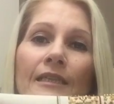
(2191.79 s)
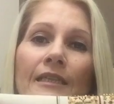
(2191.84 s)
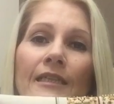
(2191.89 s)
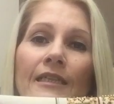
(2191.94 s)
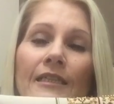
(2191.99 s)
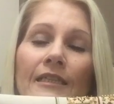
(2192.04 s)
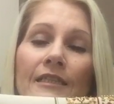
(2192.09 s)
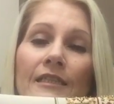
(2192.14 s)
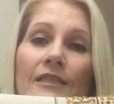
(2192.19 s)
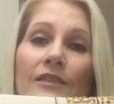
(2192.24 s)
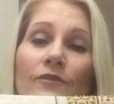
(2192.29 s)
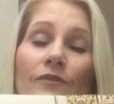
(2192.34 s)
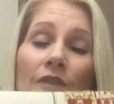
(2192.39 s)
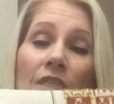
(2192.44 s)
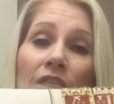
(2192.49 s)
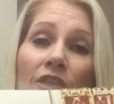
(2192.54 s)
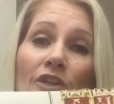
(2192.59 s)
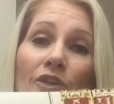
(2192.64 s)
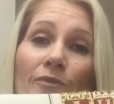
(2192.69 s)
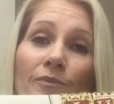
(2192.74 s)
it's the
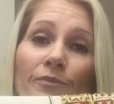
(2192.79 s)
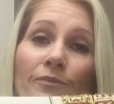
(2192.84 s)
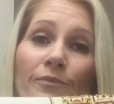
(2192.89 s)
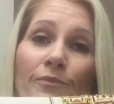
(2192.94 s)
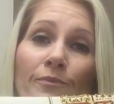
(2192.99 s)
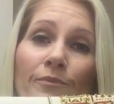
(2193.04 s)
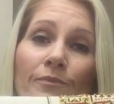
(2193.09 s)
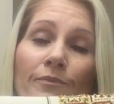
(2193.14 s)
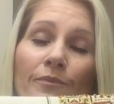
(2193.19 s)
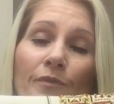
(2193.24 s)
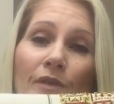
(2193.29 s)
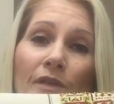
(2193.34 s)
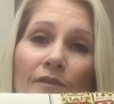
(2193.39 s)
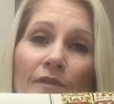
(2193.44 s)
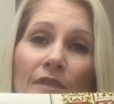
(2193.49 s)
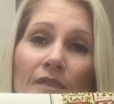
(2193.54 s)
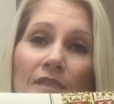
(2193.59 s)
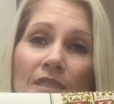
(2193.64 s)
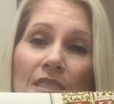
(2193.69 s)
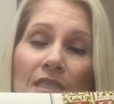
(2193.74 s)
video
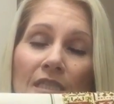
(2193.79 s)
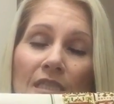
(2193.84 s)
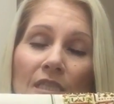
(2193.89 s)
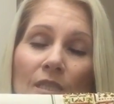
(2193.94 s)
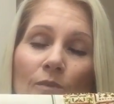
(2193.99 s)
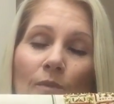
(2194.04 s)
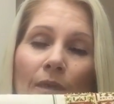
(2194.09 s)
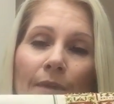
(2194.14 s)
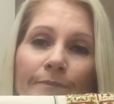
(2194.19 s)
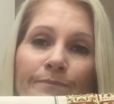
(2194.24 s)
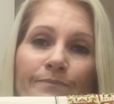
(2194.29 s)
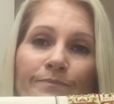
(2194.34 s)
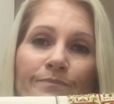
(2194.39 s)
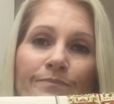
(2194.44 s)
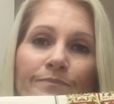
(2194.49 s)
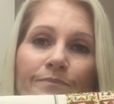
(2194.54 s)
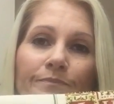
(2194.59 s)
previous to this one.